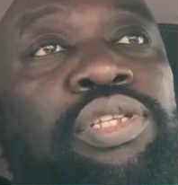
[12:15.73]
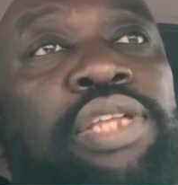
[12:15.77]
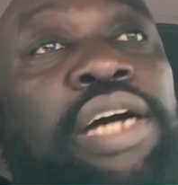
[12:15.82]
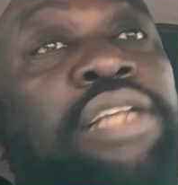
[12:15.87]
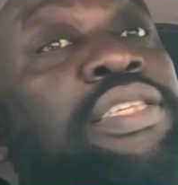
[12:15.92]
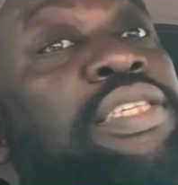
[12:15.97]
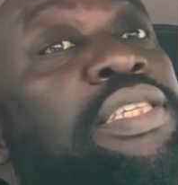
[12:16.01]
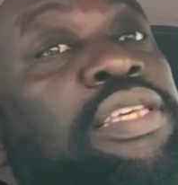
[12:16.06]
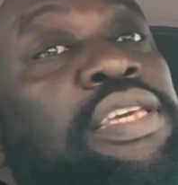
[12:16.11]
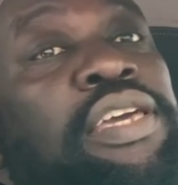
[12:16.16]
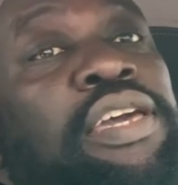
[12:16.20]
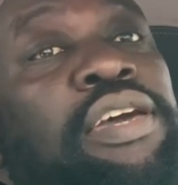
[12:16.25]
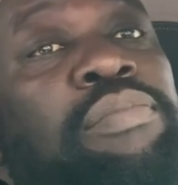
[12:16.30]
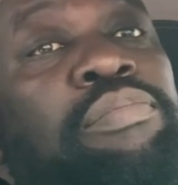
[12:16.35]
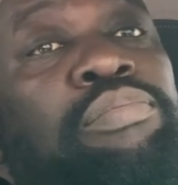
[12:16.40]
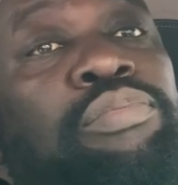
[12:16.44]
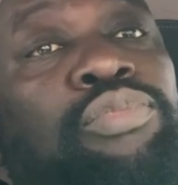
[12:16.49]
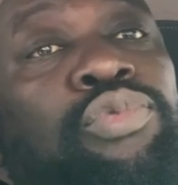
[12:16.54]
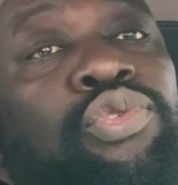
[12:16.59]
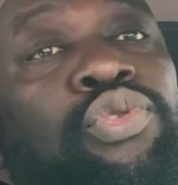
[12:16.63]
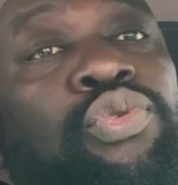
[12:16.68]
that
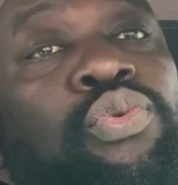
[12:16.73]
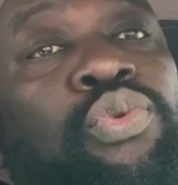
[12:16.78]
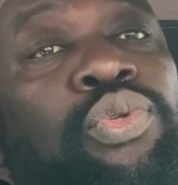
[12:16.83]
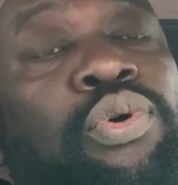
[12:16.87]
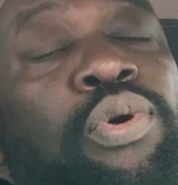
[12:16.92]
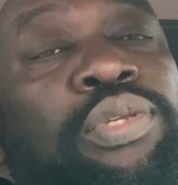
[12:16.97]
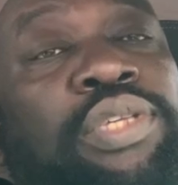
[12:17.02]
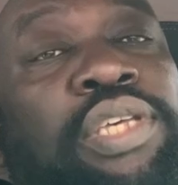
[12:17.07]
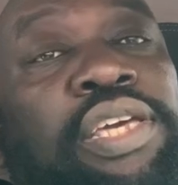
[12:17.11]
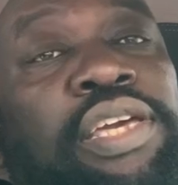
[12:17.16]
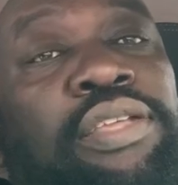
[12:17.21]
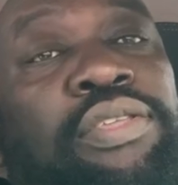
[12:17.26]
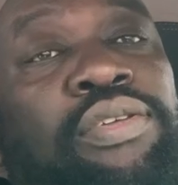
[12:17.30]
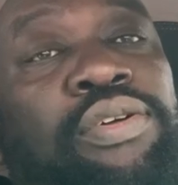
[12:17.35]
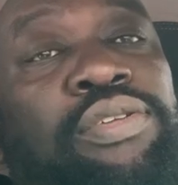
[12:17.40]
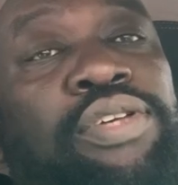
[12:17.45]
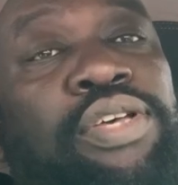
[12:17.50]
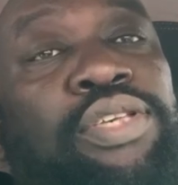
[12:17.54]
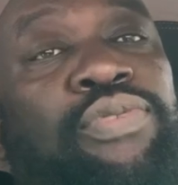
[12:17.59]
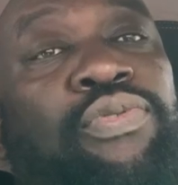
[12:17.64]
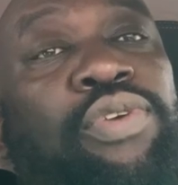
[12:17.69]
same
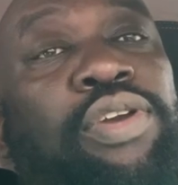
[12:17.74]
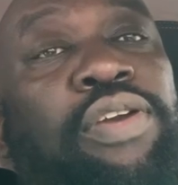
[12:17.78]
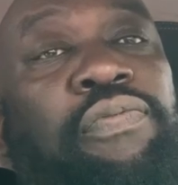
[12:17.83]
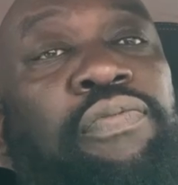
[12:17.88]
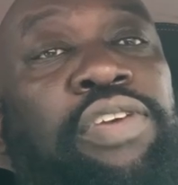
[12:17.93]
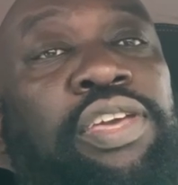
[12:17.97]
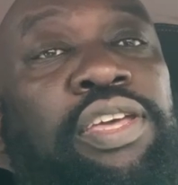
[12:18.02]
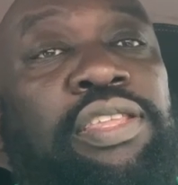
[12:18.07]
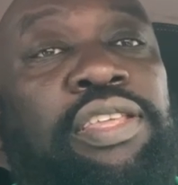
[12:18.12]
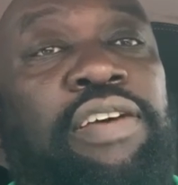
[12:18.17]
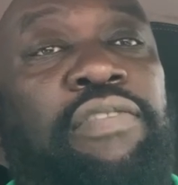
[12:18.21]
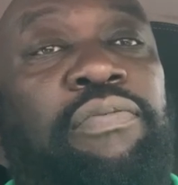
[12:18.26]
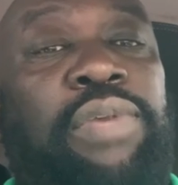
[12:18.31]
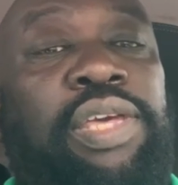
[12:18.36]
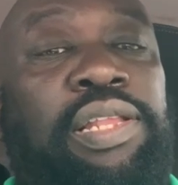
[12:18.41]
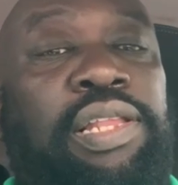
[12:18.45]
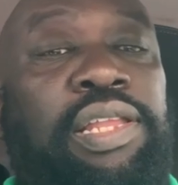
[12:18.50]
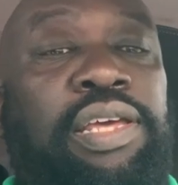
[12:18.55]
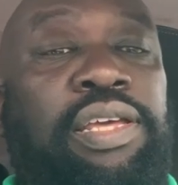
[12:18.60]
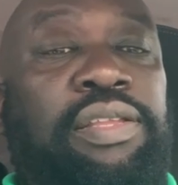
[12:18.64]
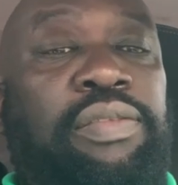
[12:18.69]
2,800 square feet of
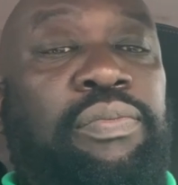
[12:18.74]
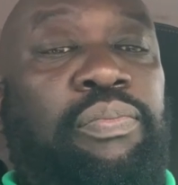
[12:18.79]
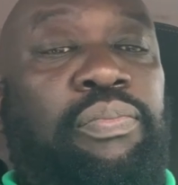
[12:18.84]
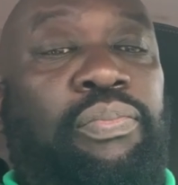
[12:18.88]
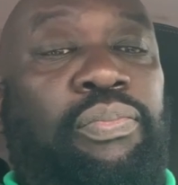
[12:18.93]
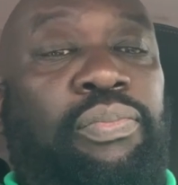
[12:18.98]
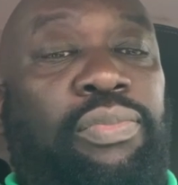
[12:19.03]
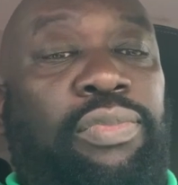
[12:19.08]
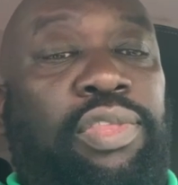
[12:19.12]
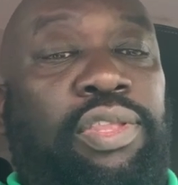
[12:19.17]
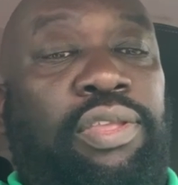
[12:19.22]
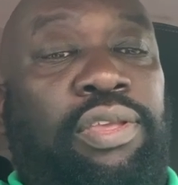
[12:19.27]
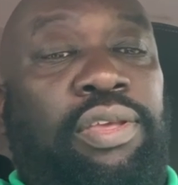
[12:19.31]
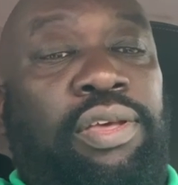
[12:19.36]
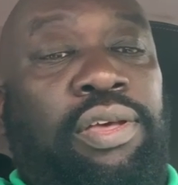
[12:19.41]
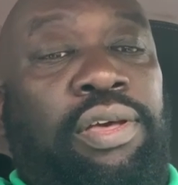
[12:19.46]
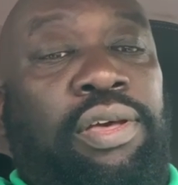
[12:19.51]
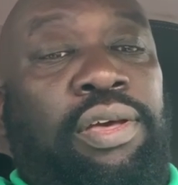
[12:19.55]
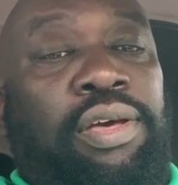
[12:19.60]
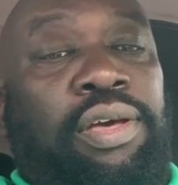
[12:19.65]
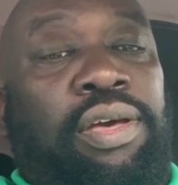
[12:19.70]
building.
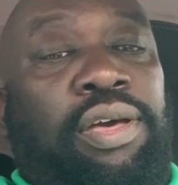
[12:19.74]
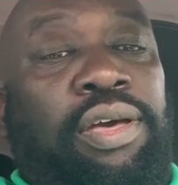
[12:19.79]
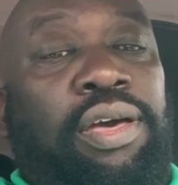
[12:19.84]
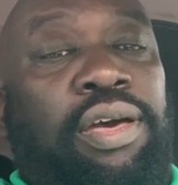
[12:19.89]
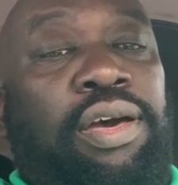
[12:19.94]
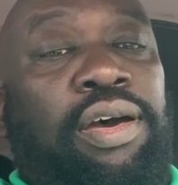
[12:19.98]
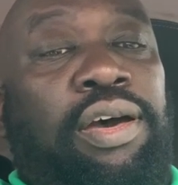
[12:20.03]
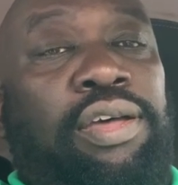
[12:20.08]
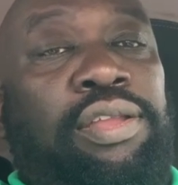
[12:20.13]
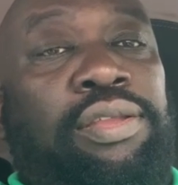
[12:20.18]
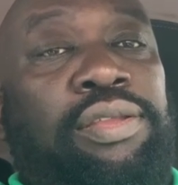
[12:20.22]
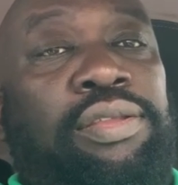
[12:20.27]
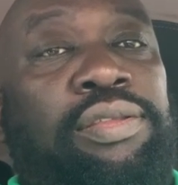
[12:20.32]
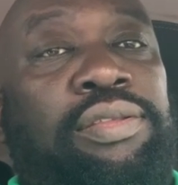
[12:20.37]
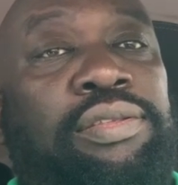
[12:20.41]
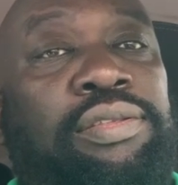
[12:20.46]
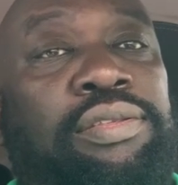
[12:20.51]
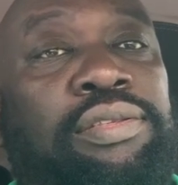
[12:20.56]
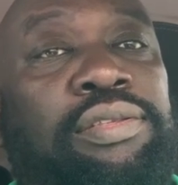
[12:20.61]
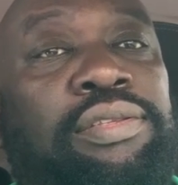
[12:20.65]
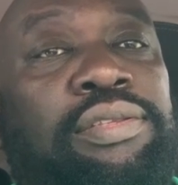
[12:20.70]

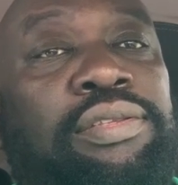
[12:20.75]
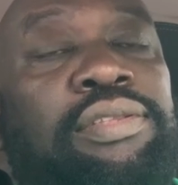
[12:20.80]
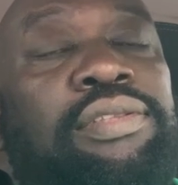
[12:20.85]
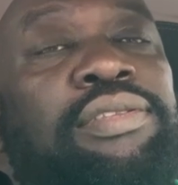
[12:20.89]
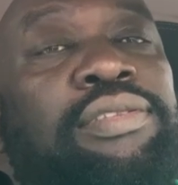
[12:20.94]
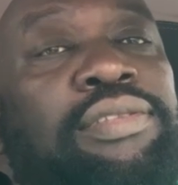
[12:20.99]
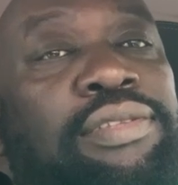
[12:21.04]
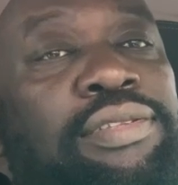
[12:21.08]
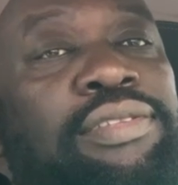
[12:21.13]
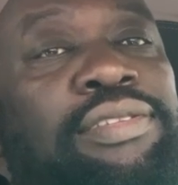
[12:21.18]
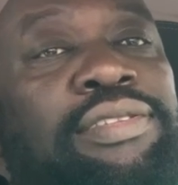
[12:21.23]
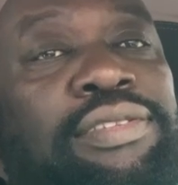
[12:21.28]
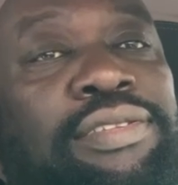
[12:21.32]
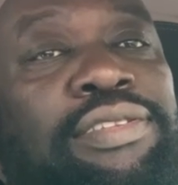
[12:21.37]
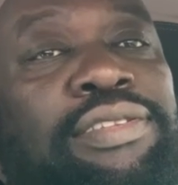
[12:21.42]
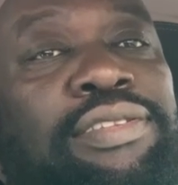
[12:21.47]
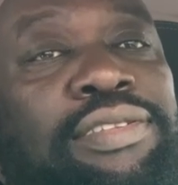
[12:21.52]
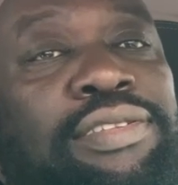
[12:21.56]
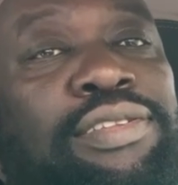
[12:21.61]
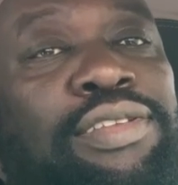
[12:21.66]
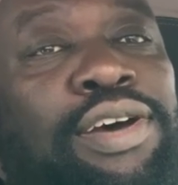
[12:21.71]
And
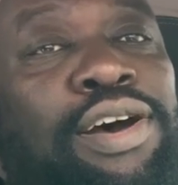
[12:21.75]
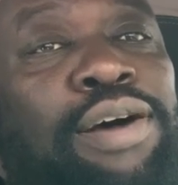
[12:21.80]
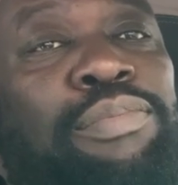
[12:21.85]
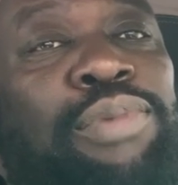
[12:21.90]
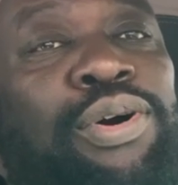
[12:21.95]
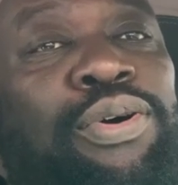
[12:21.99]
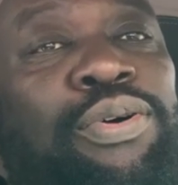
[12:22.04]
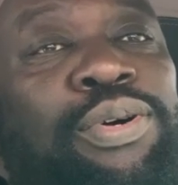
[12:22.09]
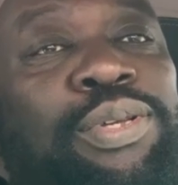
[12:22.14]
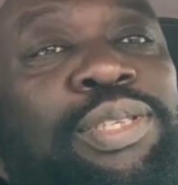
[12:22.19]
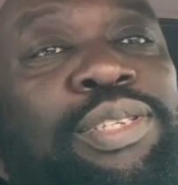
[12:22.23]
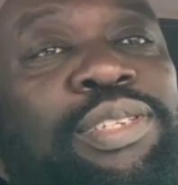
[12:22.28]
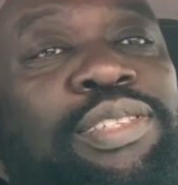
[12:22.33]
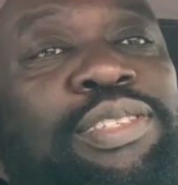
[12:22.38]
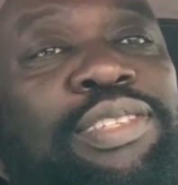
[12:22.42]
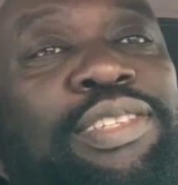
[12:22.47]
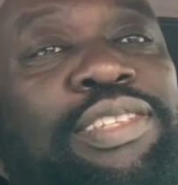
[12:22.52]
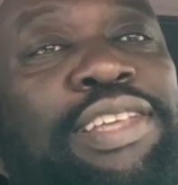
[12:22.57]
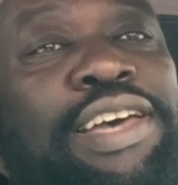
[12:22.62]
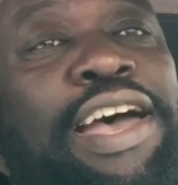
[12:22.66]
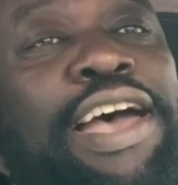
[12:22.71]
I'm out.
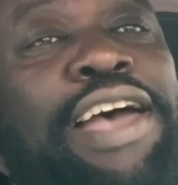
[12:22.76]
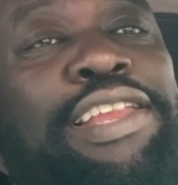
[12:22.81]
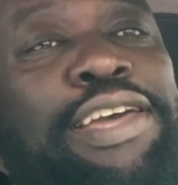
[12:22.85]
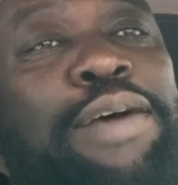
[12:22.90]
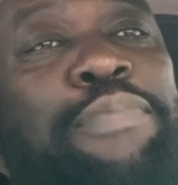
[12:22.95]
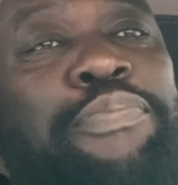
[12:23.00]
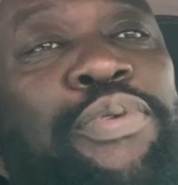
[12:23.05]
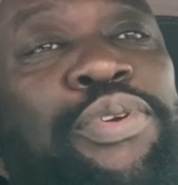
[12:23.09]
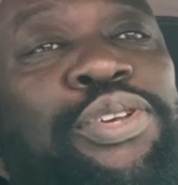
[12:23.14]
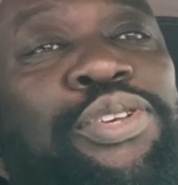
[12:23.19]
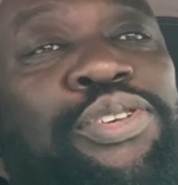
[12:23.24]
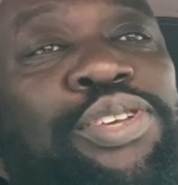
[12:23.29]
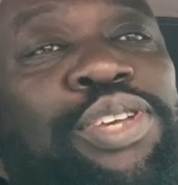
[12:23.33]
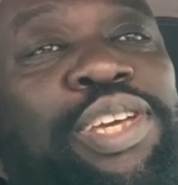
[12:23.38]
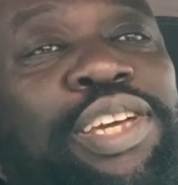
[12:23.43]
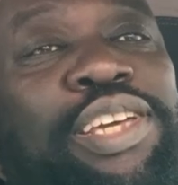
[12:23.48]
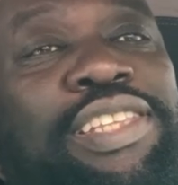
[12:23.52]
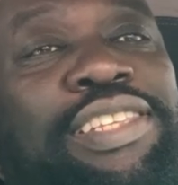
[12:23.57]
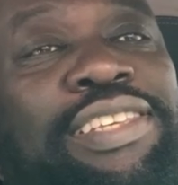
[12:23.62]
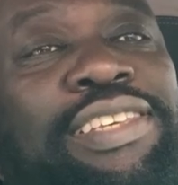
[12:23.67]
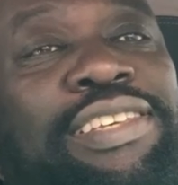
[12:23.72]
I highly
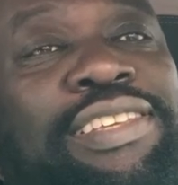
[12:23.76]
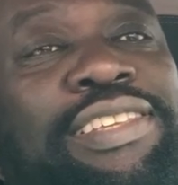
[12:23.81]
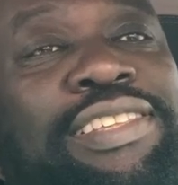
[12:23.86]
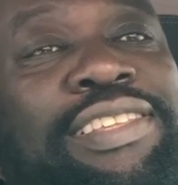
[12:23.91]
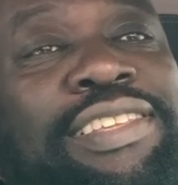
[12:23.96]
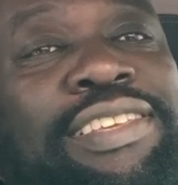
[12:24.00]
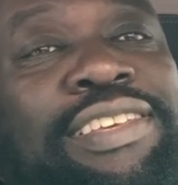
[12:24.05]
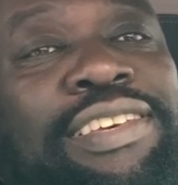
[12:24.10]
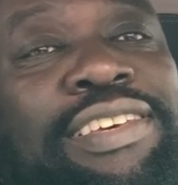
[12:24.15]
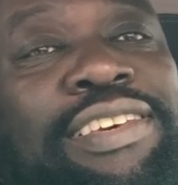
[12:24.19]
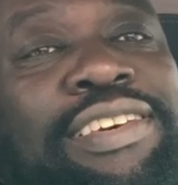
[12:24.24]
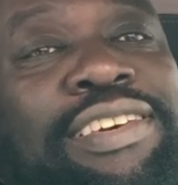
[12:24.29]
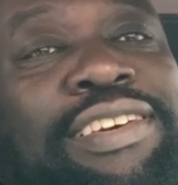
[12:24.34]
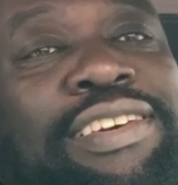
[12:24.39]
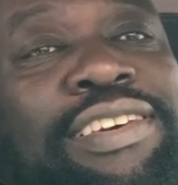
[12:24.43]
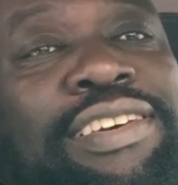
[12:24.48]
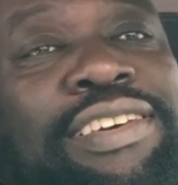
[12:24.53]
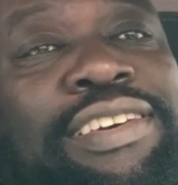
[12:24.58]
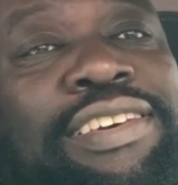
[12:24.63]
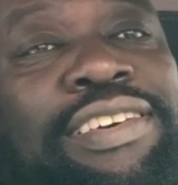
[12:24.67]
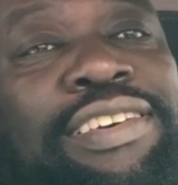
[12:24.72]
appreciate
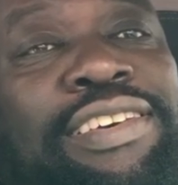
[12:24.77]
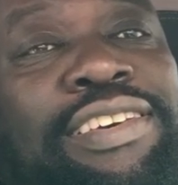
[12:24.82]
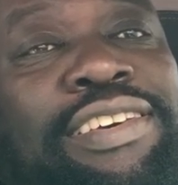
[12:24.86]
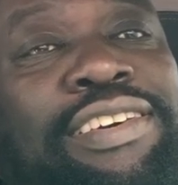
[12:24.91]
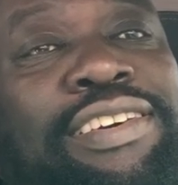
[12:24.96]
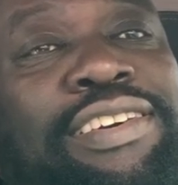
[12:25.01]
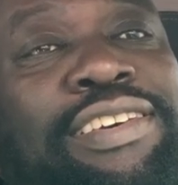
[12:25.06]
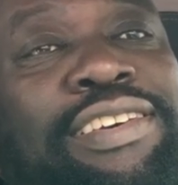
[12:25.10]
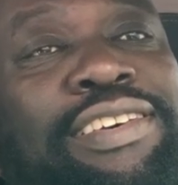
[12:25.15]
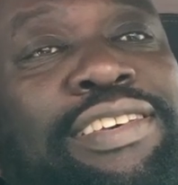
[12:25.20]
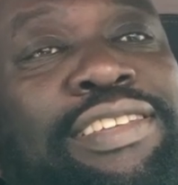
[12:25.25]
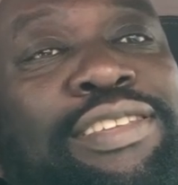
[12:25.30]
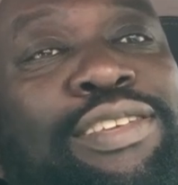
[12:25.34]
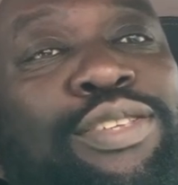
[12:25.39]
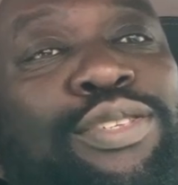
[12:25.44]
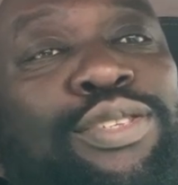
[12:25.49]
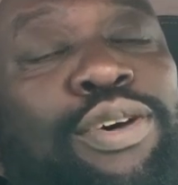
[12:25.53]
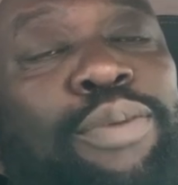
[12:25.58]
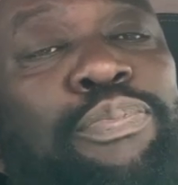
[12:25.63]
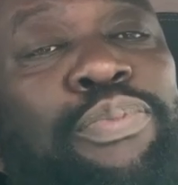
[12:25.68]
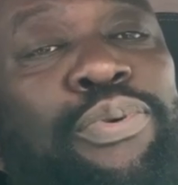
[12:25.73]

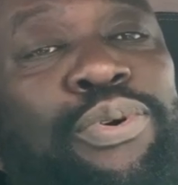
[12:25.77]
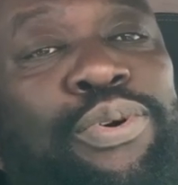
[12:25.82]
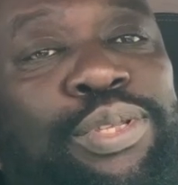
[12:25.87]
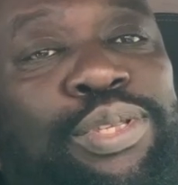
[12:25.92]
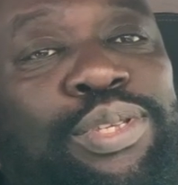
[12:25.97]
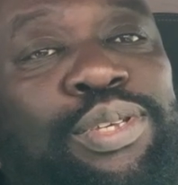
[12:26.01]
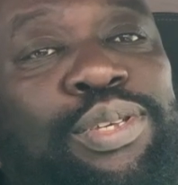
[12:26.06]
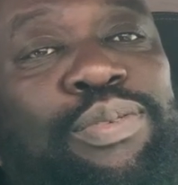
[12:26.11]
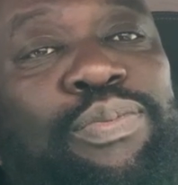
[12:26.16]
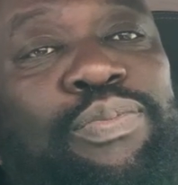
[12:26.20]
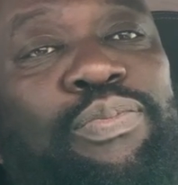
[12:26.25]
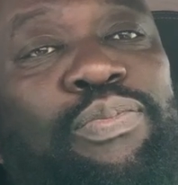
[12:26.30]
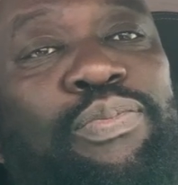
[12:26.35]
the support.